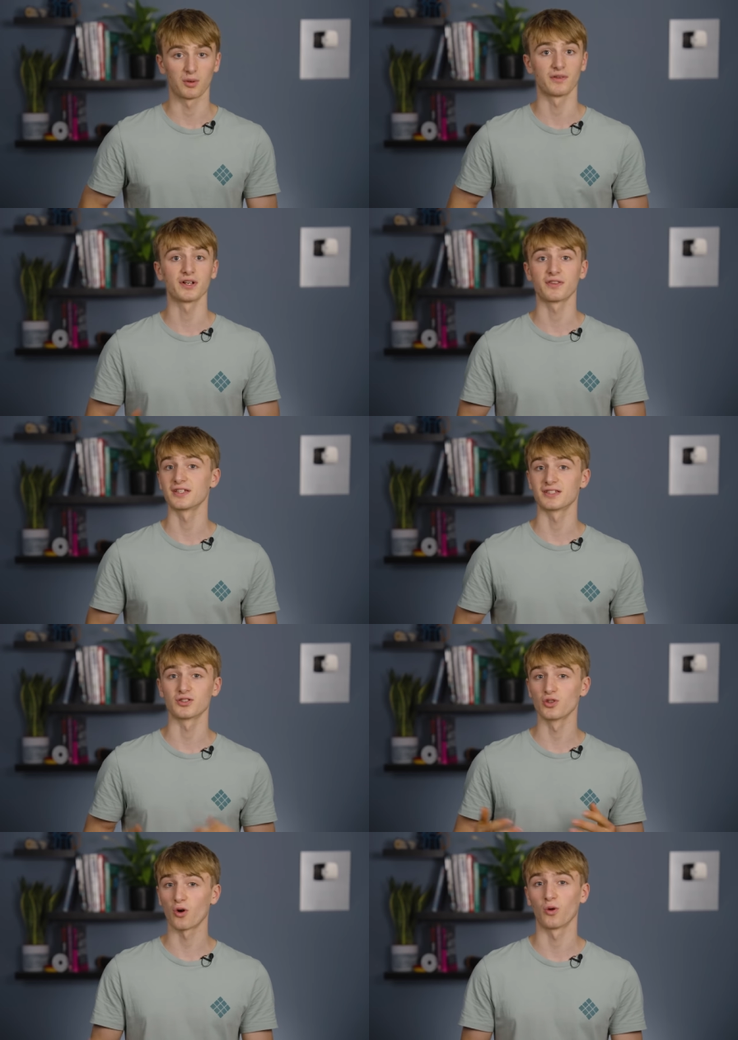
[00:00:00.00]
However, this is
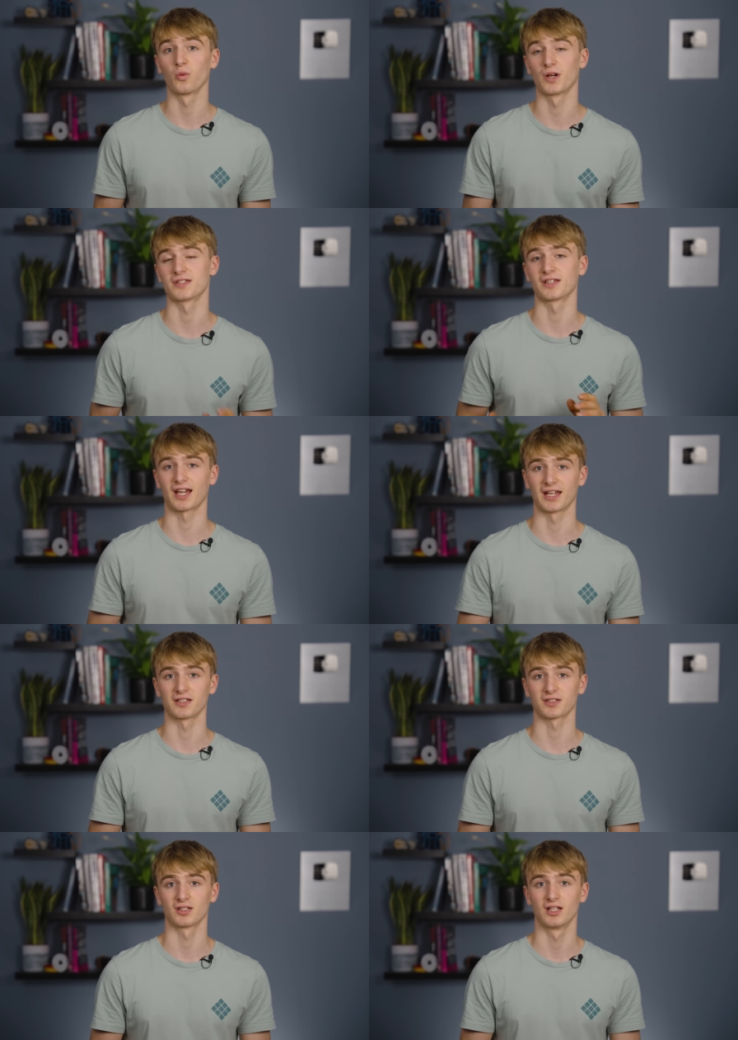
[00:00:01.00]
not always the
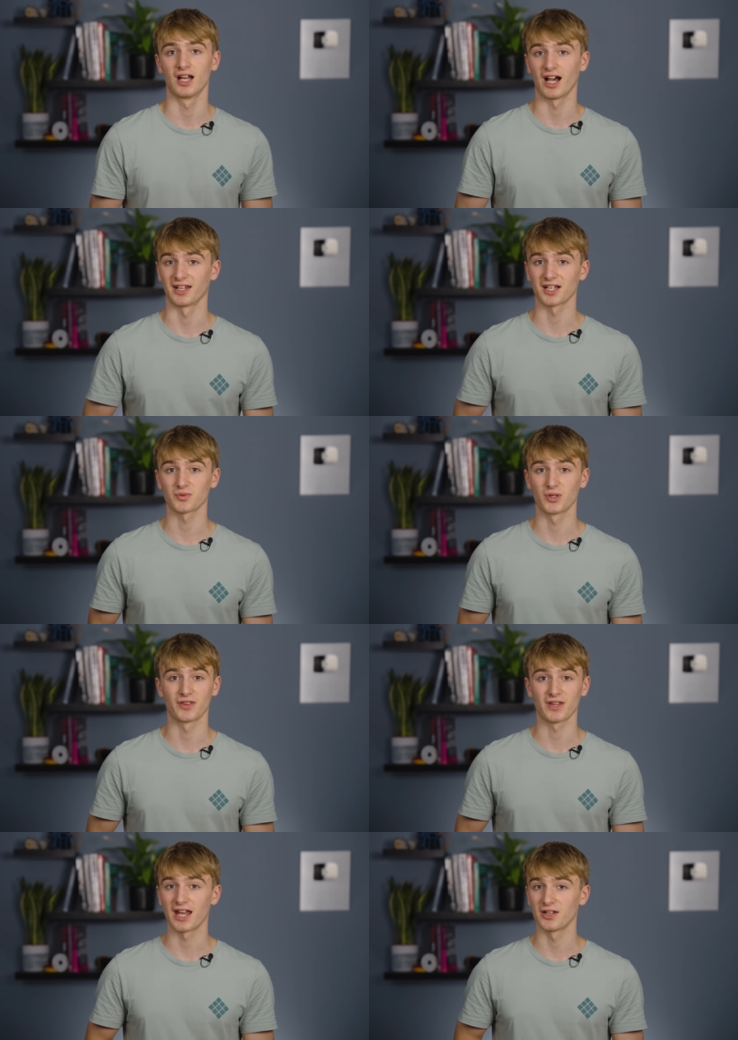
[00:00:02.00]
case. And as
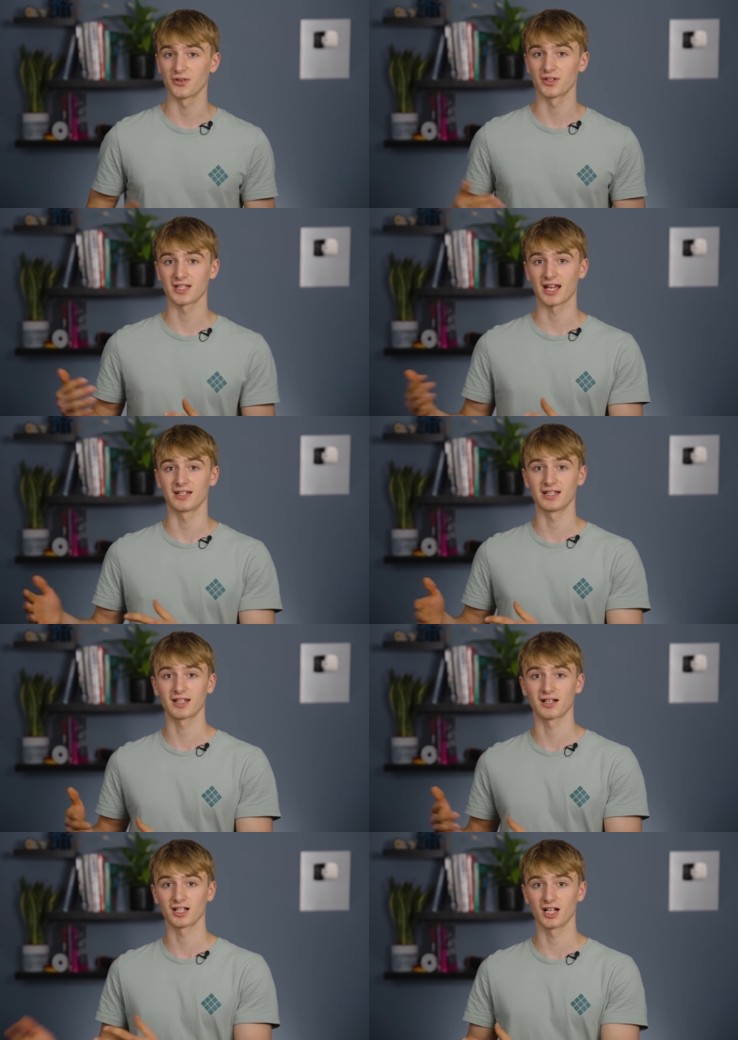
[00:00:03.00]
with any other
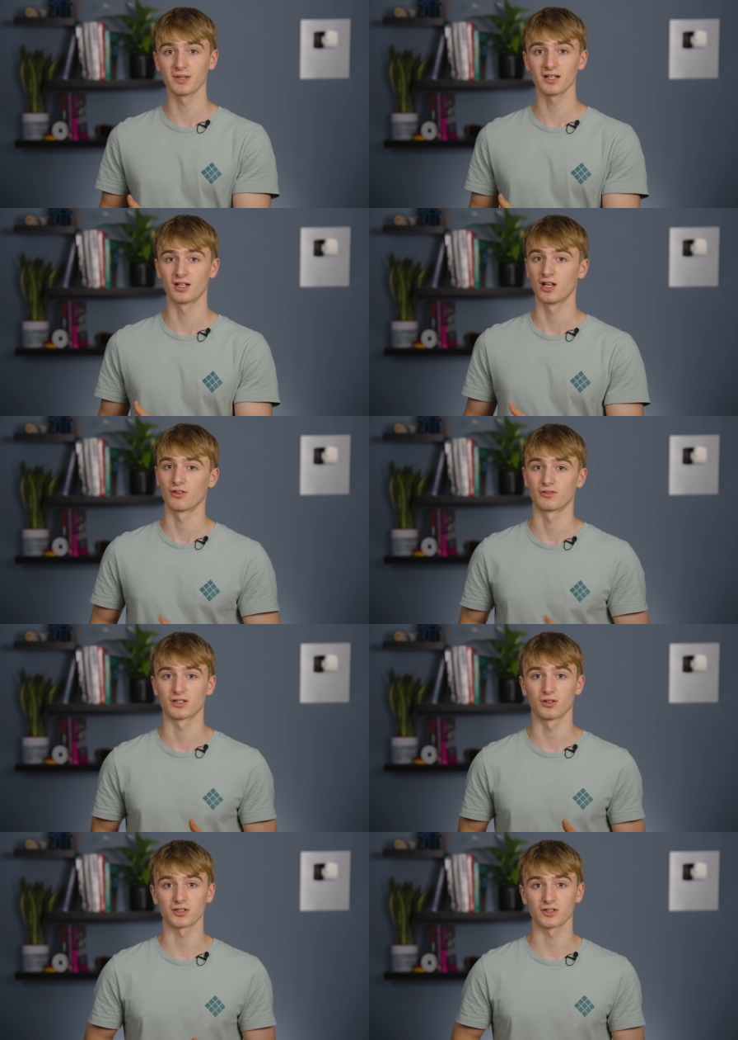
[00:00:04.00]
technique in climbing, there
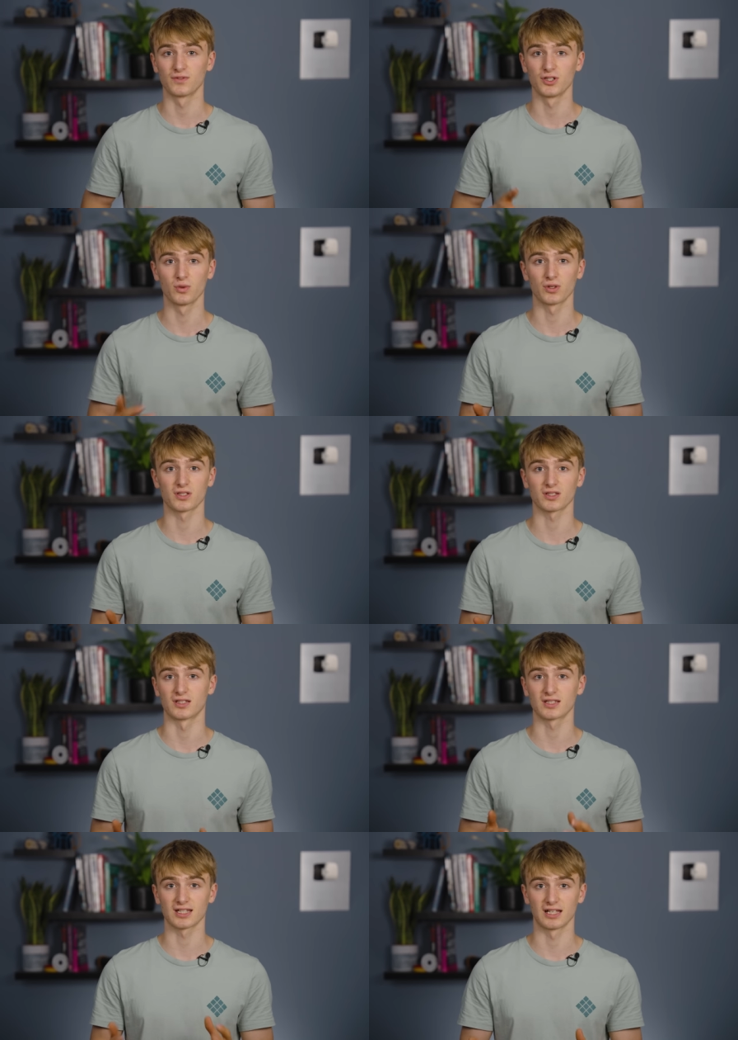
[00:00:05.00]
is lots of nuance
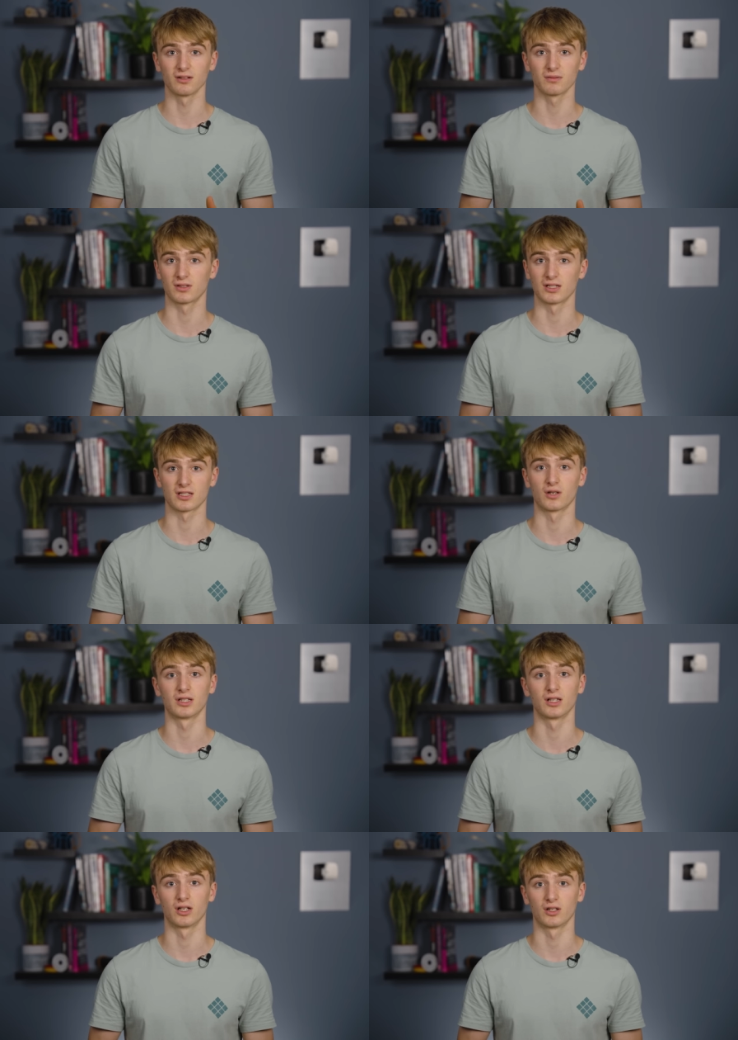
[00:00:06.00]
and skill that is
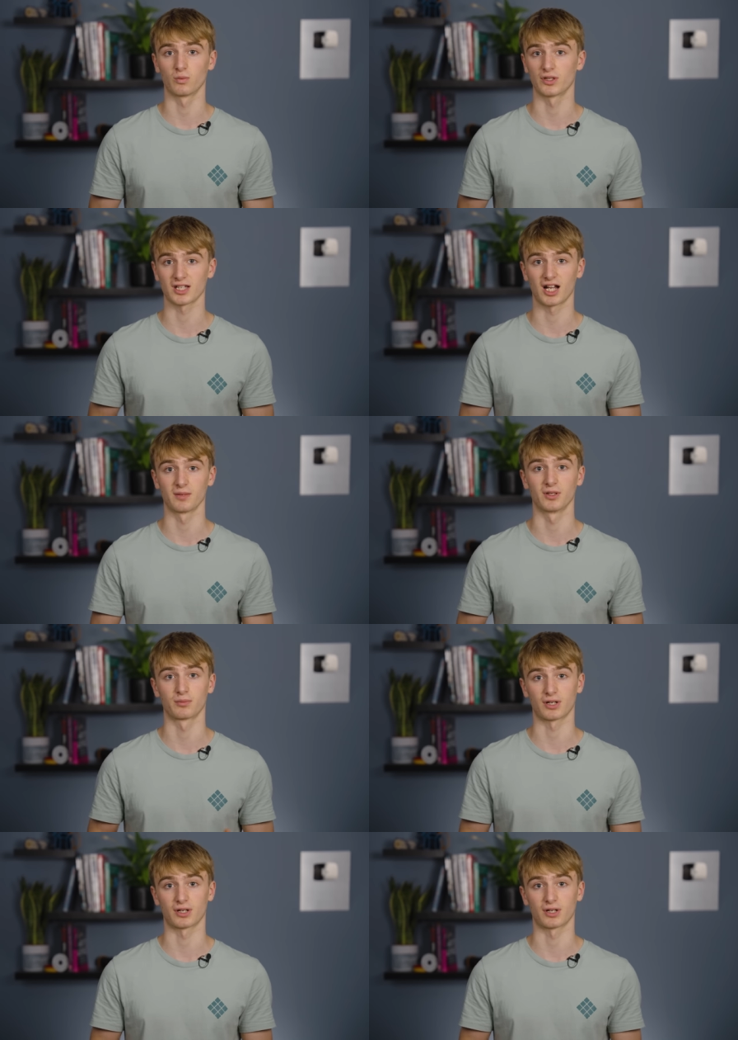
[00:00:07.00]
only learned with time and